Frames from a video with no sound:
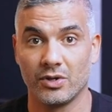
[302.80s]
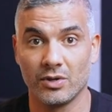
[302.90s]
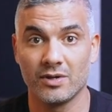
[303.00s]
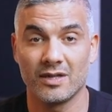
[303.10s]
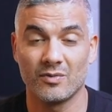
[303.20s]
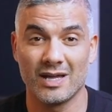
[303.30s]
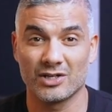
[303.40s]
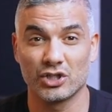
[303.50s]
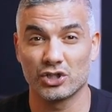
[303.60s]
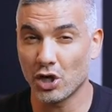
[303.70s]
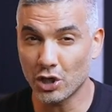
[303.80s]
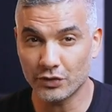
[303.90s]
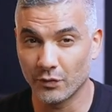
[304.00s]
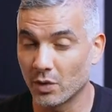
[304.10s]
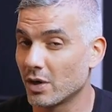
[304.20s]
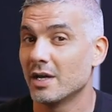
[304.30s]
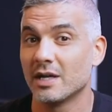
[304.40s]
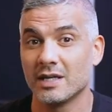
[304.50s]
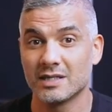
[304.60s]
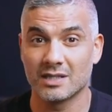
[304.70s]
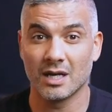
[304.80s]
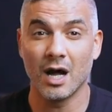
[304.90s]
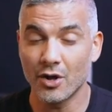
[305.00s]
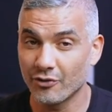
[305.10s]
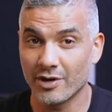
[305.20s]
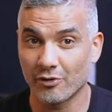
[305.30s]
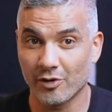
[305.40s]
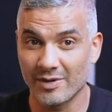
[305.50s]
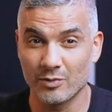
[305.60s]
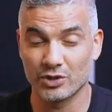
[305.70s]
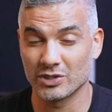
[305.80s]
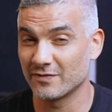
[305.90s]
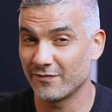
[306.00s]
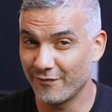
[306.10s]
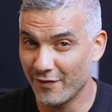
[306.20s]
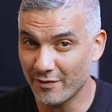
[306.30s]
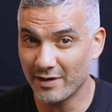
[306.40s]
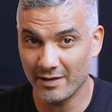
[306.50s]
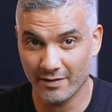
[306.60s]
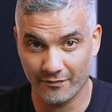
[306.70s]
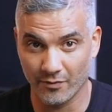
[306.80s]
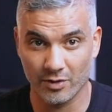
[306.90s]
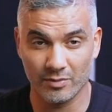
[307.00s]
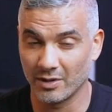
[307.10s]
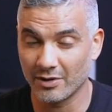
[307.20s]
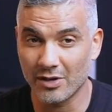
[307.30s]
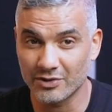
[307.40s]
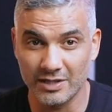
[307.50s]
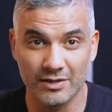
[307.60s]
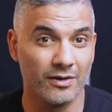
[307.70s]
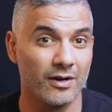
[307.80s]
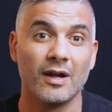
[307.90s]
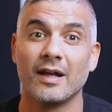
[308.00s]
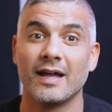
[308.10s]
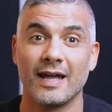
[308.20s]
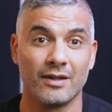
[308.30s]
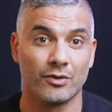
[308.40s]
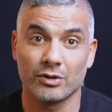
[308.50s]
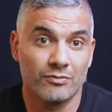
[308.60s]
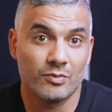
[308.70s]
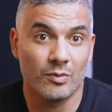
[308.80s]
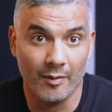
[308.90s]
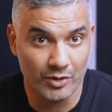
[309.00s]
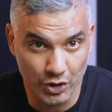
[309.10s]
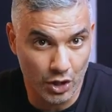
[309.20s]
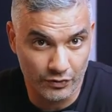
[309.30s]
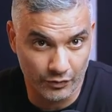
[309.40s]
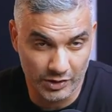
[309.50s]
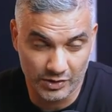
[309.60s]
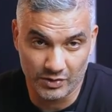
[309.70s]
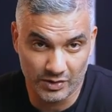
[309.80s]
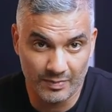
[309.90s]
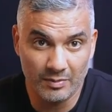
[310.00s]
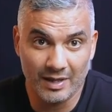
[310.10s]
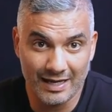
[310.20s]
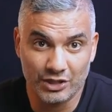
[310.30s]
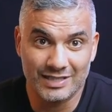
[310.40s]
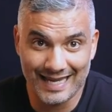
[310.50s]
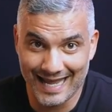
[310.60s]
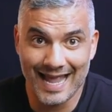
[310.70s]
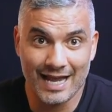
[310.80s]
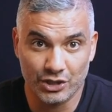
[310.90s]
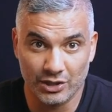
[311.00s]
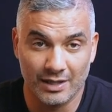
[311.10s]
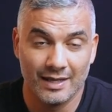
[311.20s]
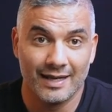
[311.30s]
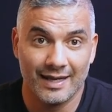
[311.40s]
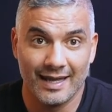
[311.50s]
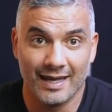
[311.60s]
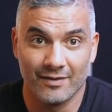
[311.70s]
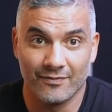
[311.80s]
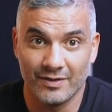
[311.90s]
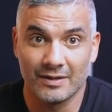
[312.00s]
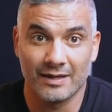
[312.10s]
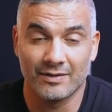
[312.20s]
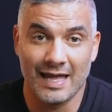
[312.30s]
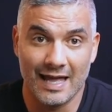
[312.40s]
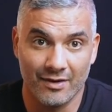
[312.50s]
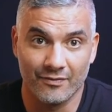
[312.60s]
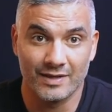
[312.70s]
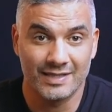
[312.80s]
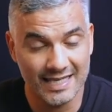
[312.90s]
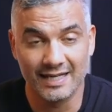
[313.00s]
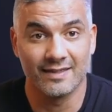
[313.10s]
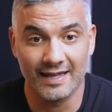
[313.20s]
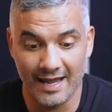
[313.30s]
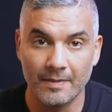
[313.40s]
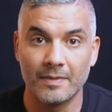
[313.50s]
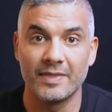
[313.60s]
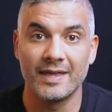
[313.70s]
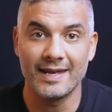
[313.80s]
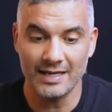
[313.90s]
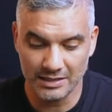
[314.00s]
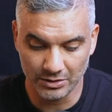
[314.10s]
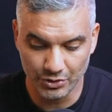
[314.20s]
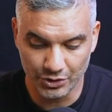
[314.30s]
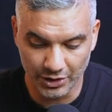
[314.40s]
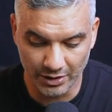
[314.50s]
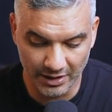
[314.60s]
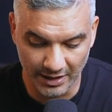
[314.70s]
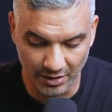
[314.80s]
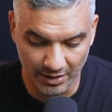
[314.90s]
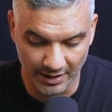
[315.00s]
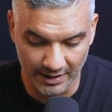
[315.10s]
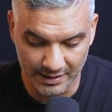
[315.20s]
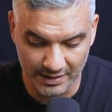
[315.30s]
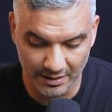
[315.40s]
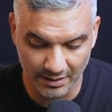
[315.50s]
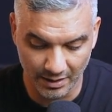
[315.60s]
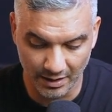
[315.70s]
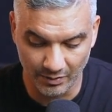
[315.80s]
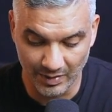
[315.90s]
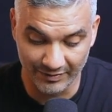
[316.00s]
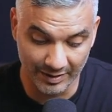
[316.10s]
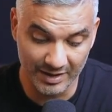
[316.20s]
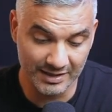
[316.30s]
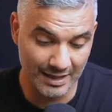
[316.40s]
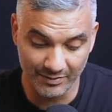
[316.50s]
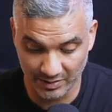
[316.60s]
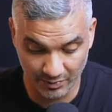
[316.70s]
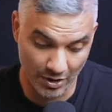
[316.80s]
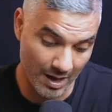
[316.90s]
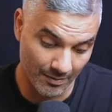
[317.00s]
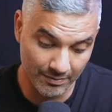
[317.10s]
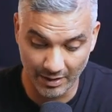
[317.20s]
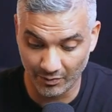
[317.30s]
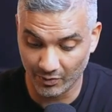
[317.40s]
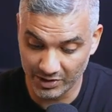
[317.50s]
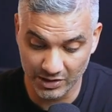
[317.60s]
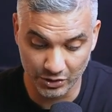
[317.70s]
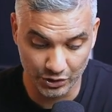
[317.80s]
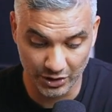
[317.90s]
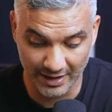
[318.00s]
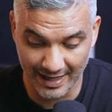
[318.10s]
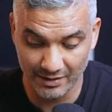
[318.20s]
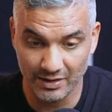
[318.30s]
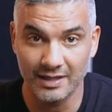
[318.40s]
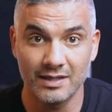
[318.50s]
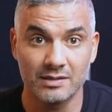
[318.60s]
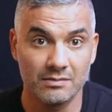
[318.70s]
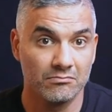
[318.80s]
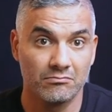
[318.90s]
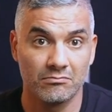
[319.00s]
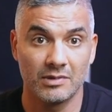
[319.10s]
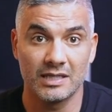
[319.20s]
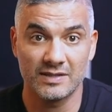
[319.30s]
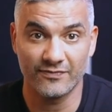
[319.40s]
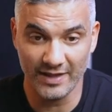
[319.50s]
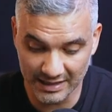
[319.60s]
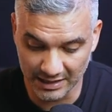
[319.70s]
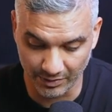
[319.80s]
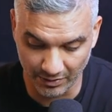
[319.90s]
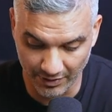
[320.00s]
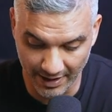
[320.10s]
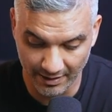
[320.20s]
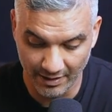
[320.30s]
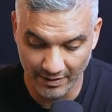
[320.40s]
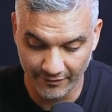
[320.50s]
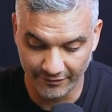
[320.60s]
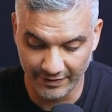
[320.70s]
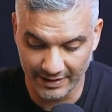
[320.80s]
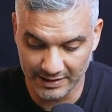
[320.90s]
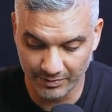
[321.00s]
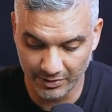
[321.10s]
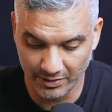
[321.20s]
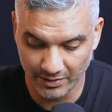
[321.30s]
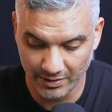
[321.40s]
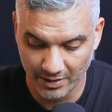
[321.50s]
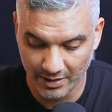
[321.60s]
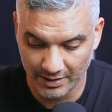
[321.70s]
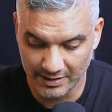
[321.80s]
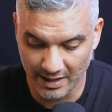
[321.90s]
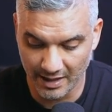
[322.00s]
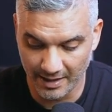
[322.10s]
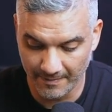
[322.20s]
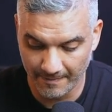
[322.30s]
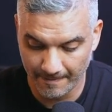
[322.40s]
only thing we actually charge for is the $100 MBA, which is very affordable, $100 a year. And the only reason why we charge for it is so that people actually take action and feel like they have skin in the game. The next solution here is we have limited time as a problem. And what's the solution to that? It's flexible, right? Flexible time.